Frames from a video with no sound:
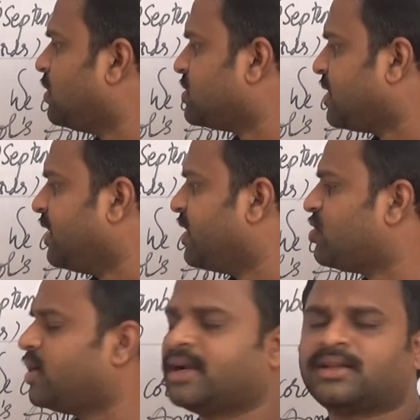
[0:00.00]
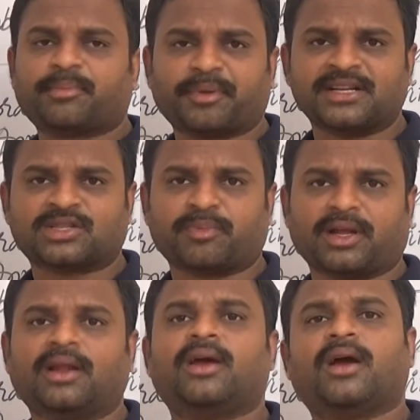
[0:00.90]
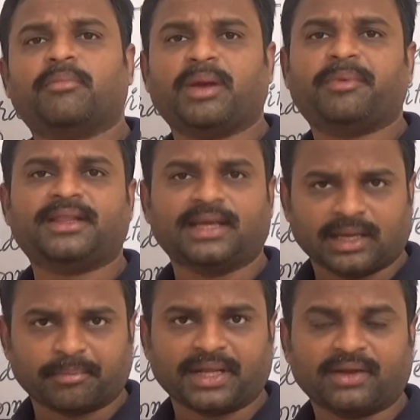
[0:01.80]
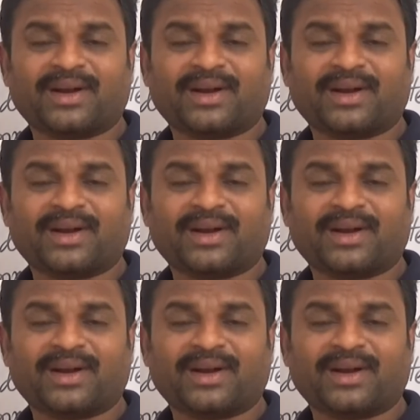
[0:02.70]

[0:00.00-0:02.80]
signature and the principal, maybe the MD.